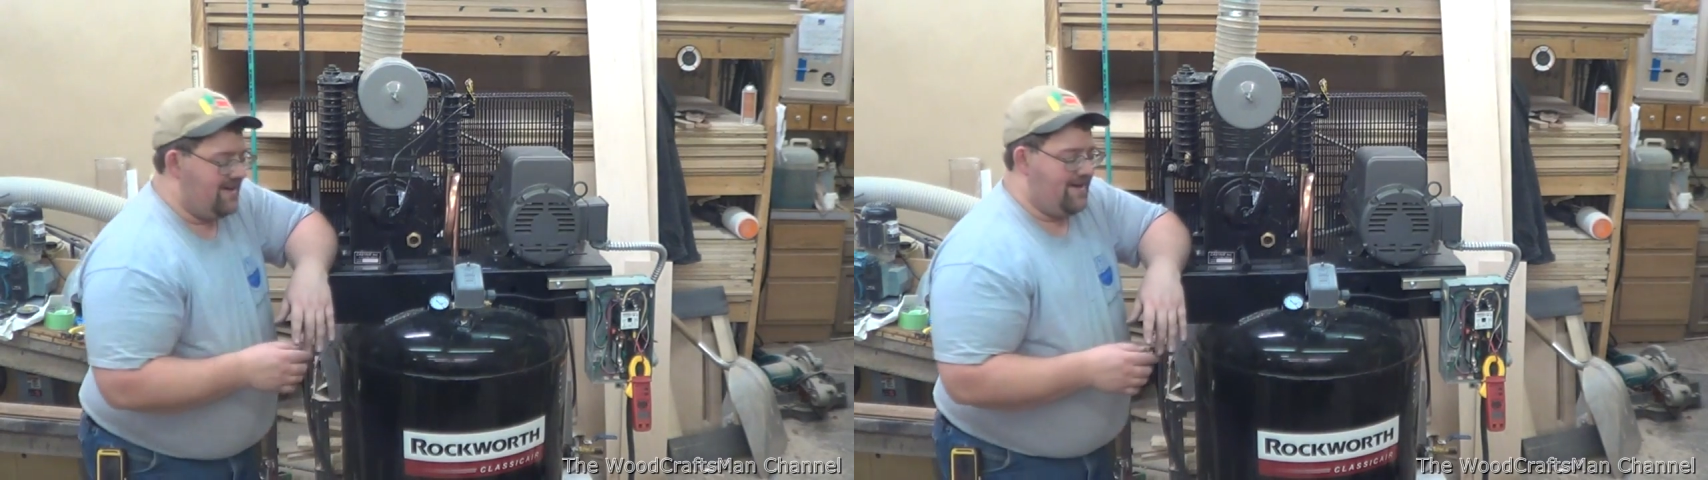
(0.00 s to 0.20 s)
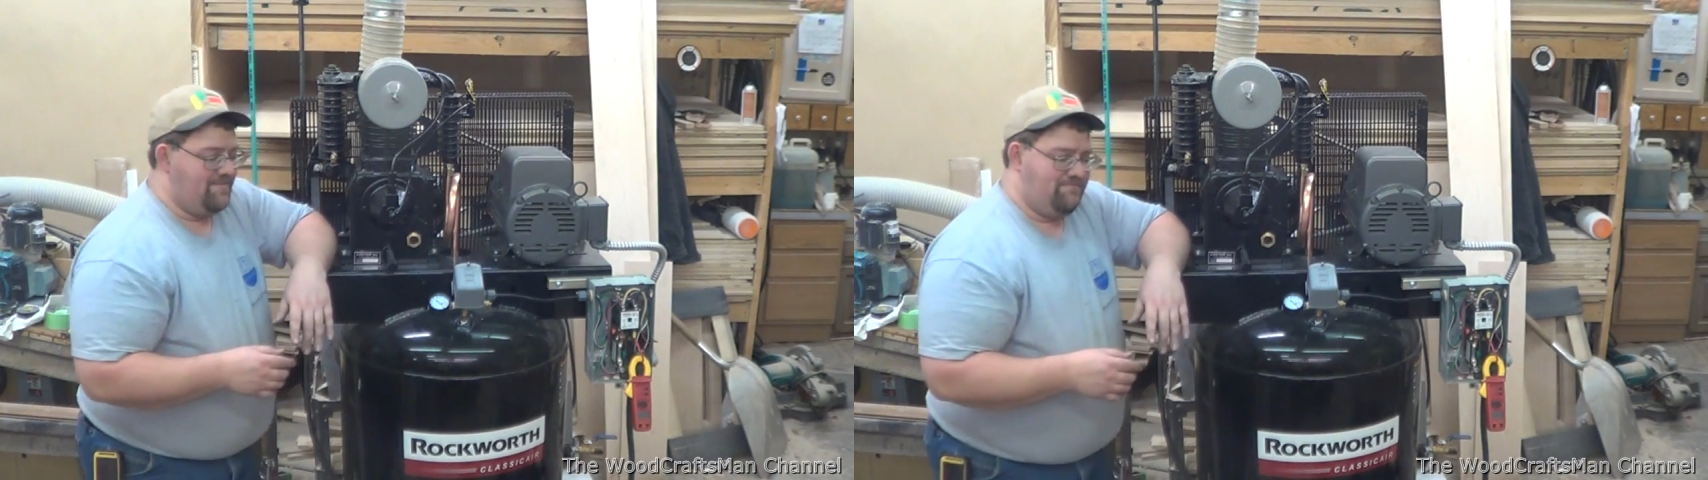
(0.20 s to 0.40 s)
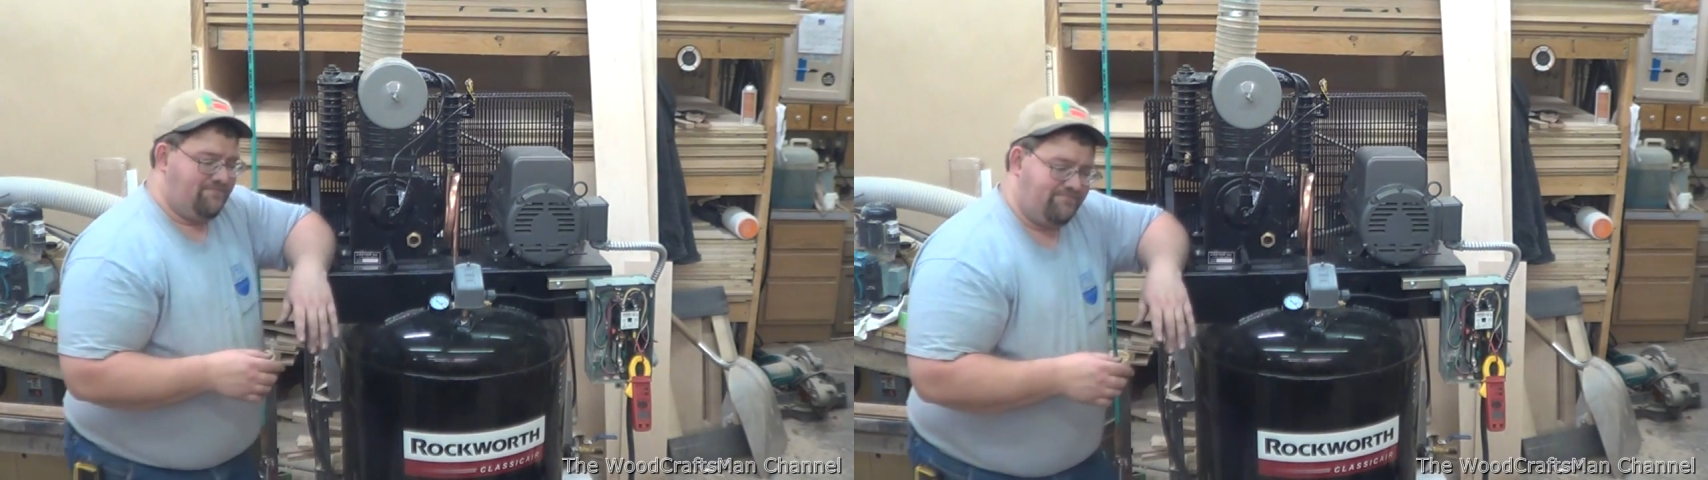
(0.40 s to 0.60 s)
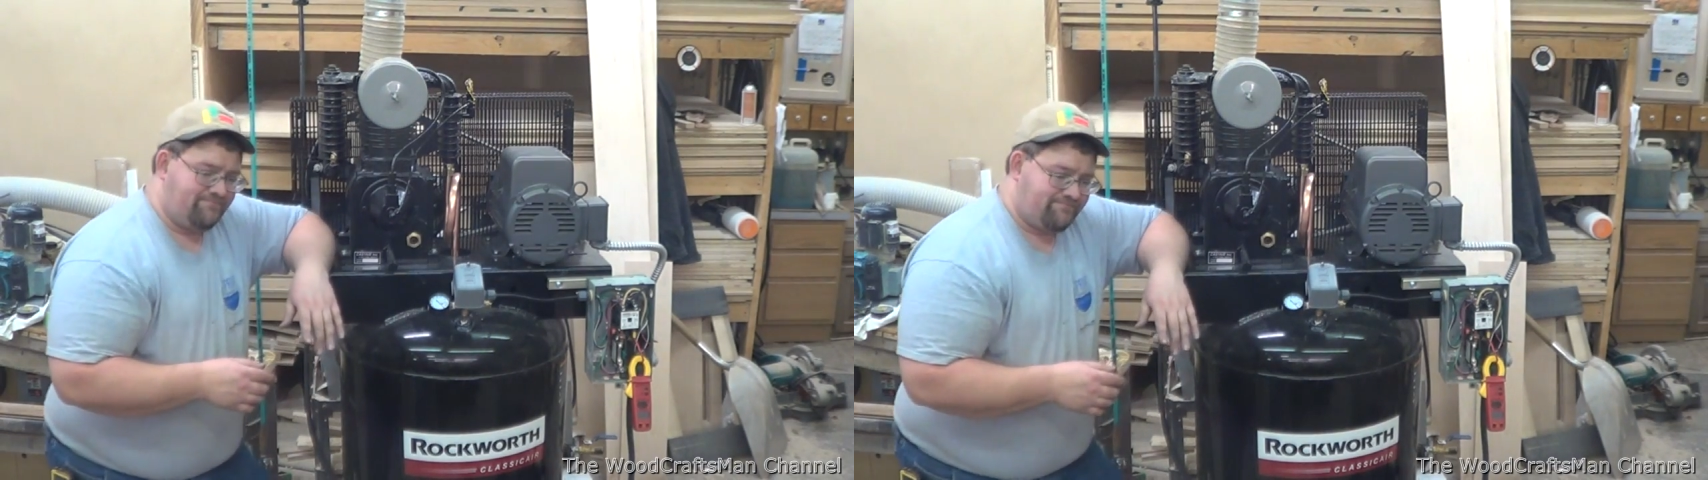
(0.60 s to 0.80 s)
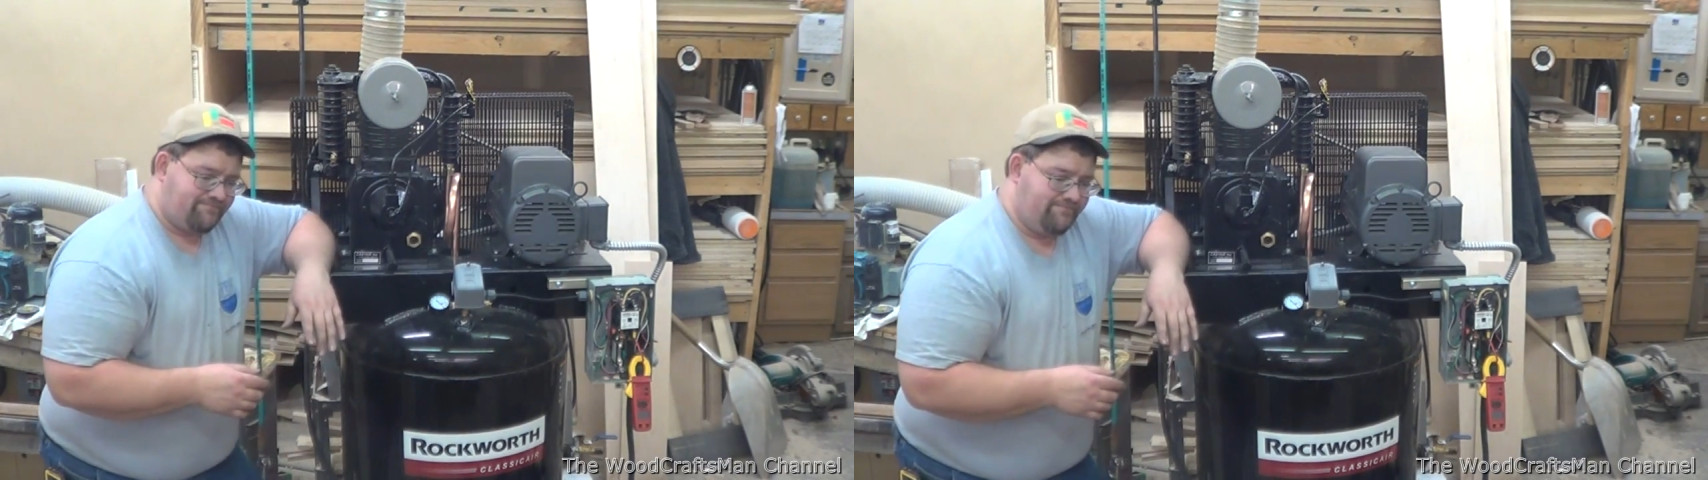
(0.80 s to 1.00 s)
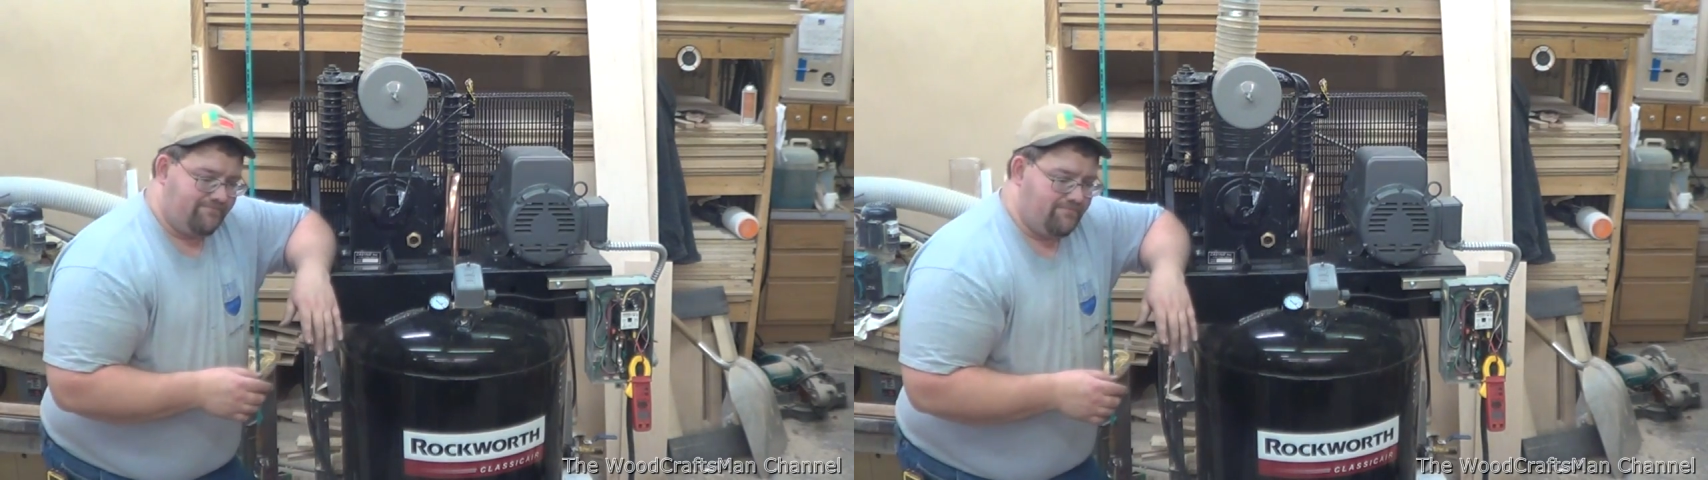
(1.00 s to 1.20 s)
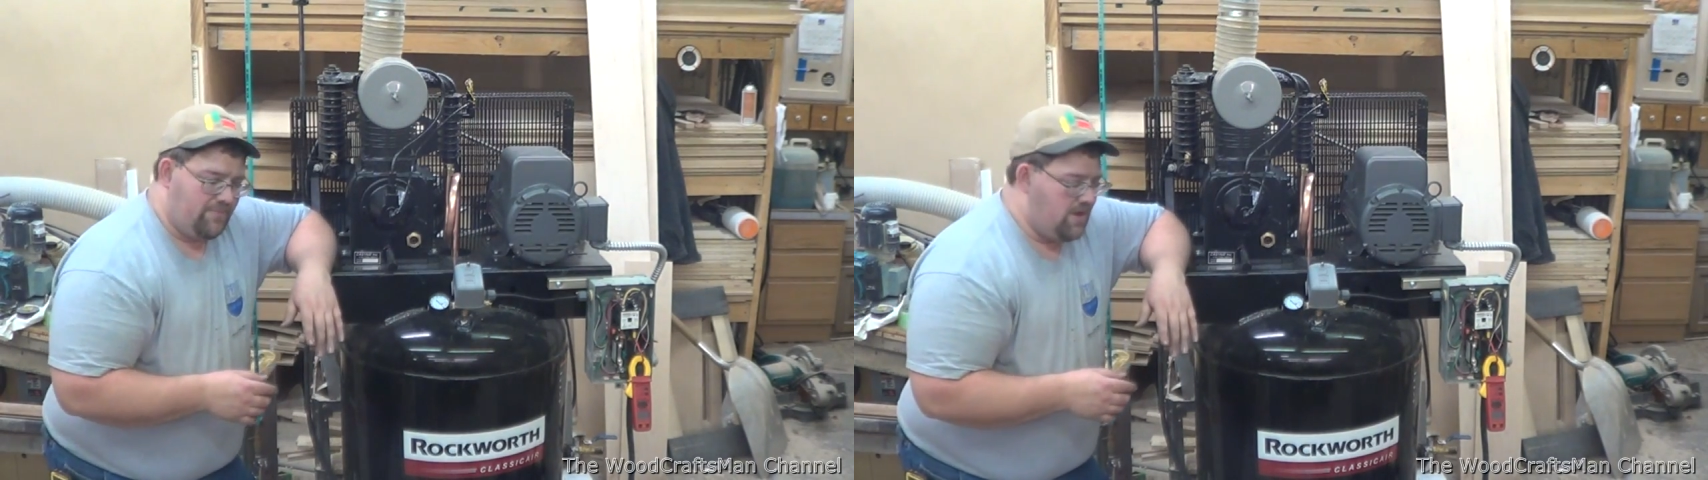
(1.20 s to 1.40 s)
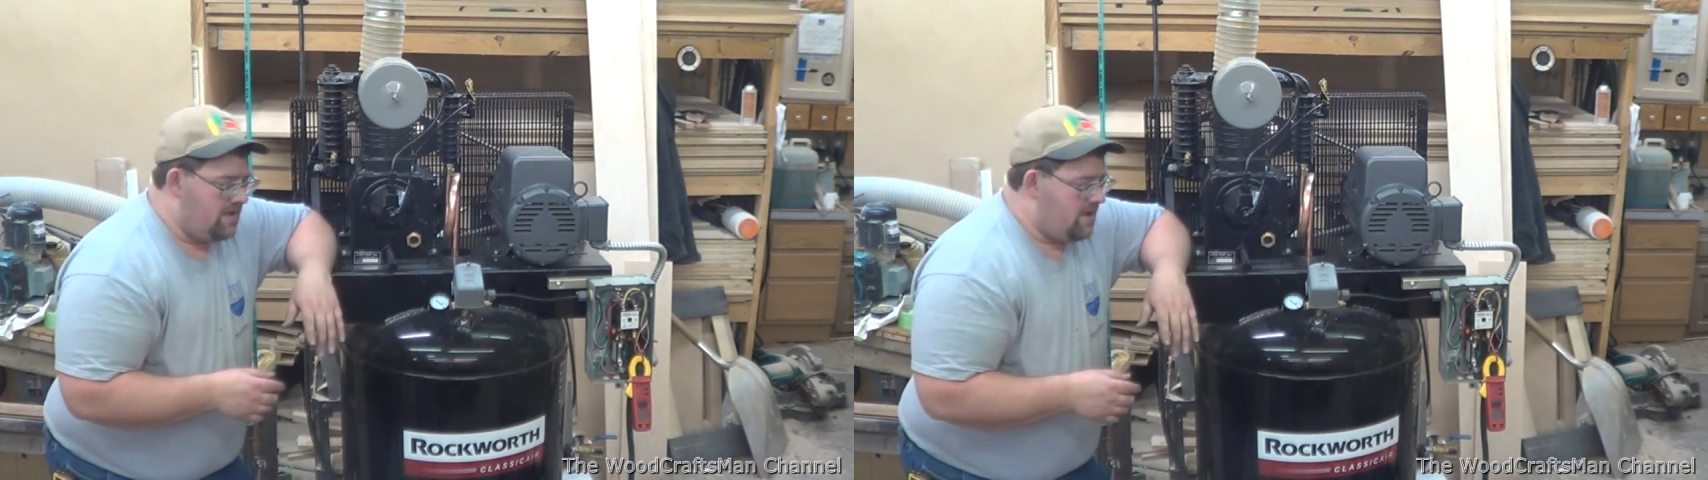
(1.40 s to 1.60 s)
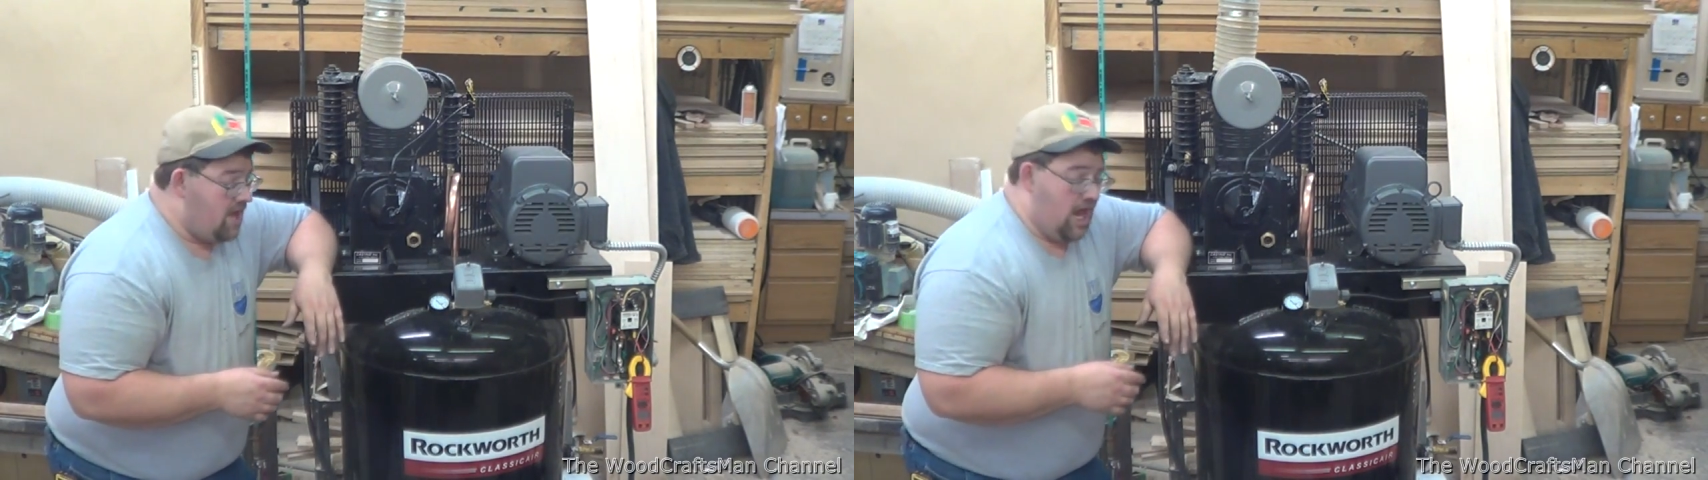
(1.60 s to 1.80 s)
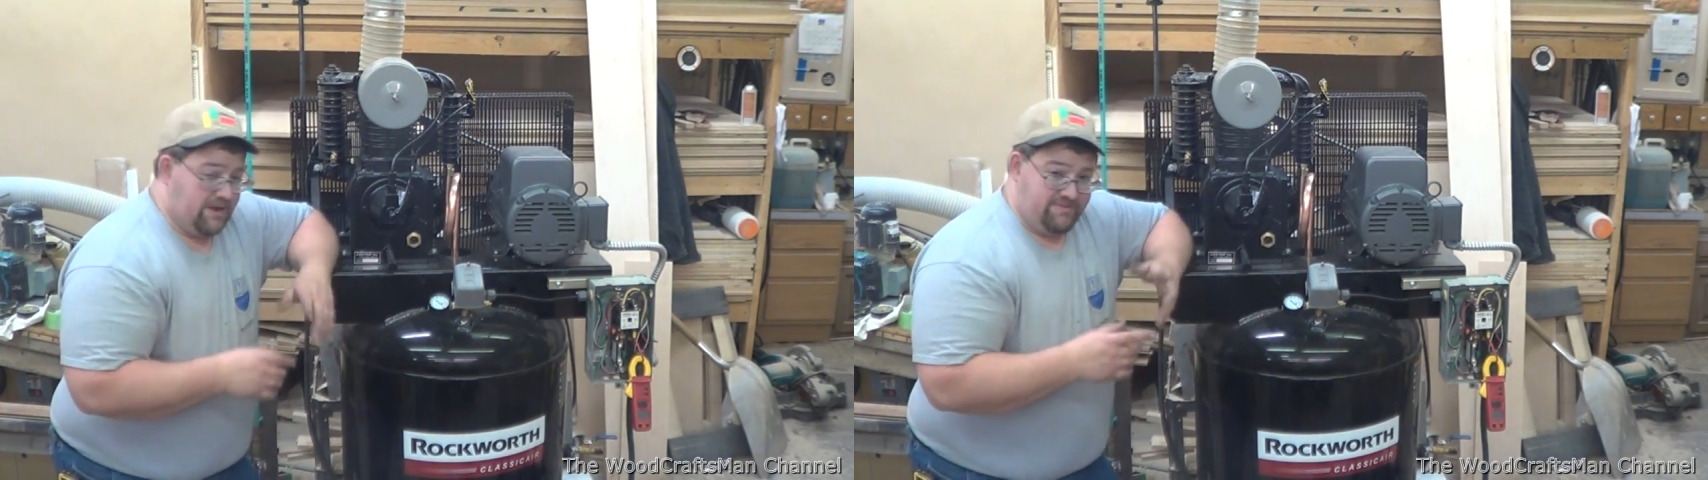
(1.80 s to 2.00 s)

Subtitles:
I'm